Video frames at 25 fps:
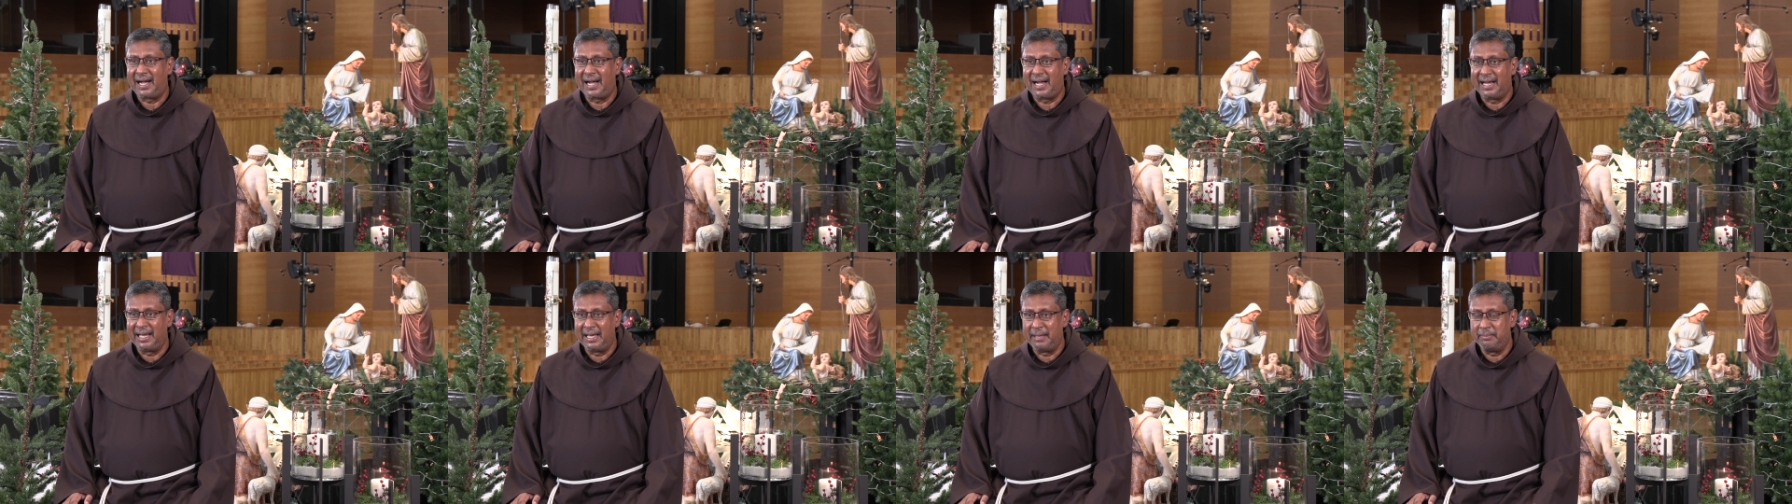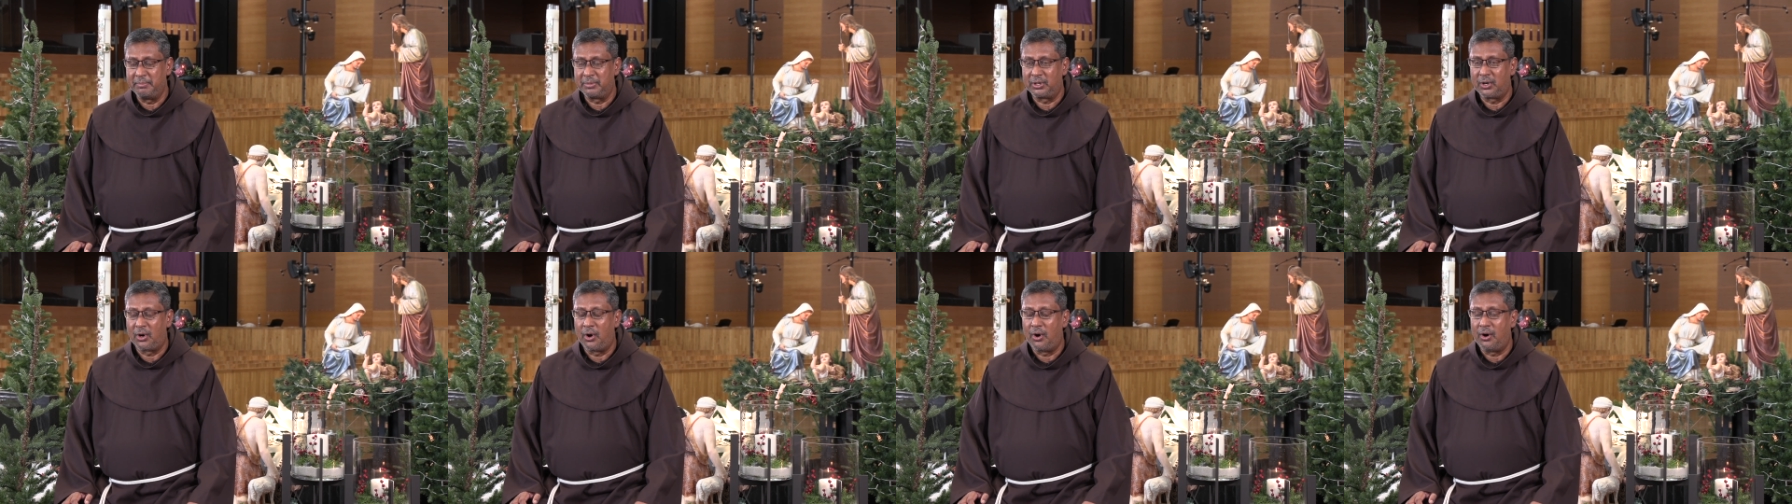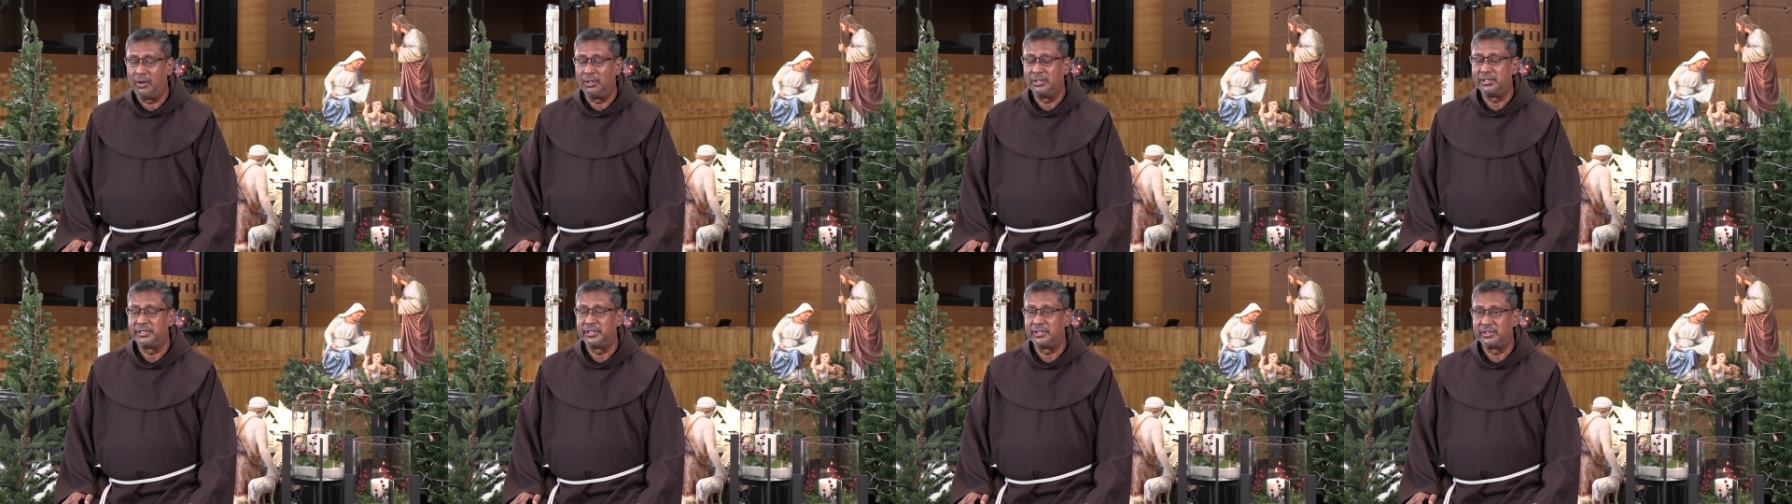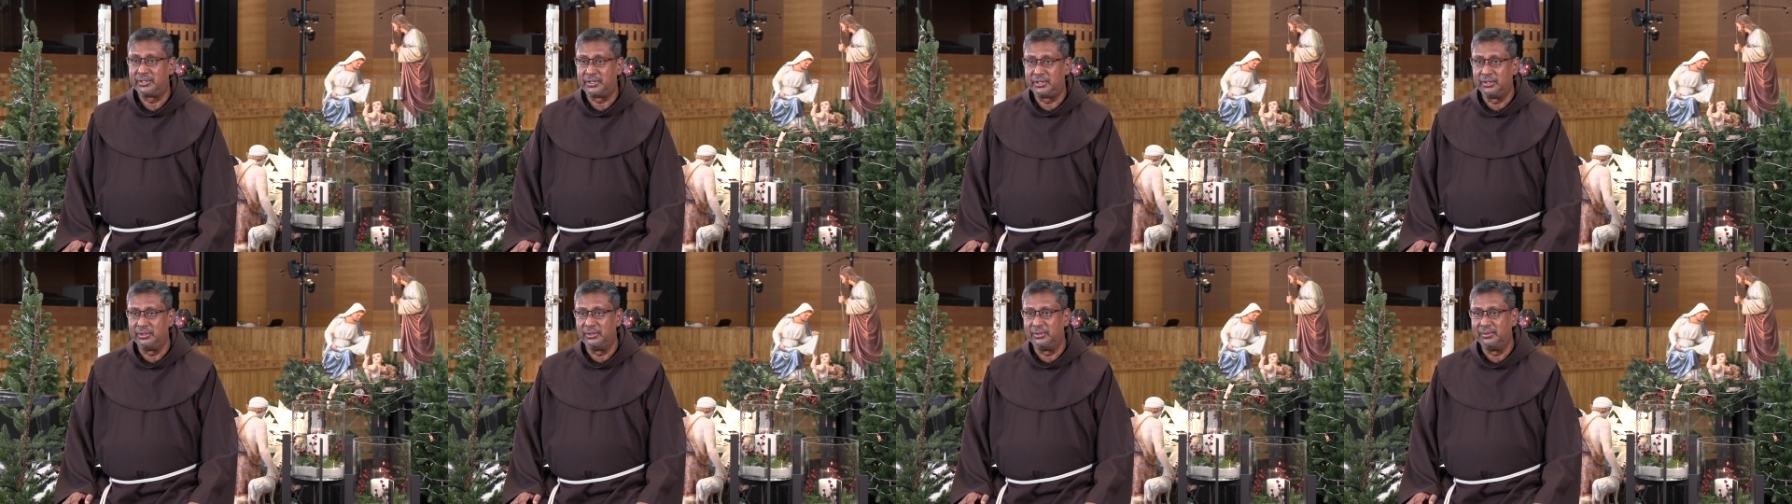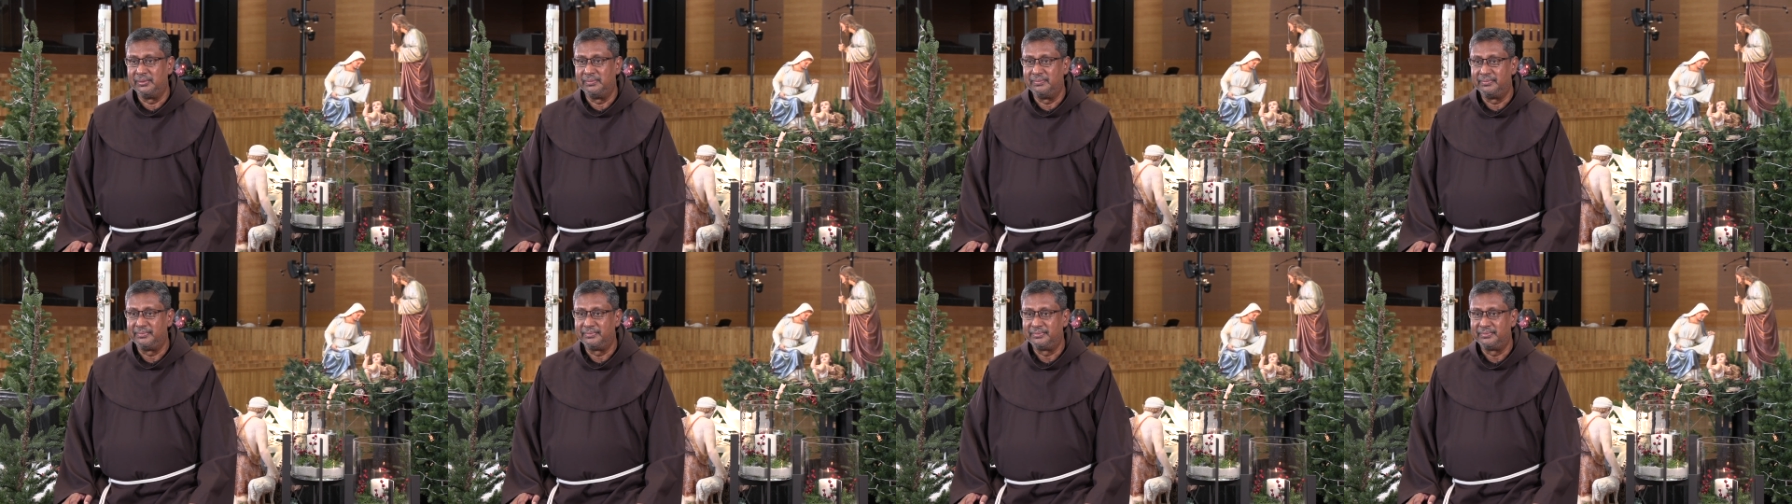I am called to.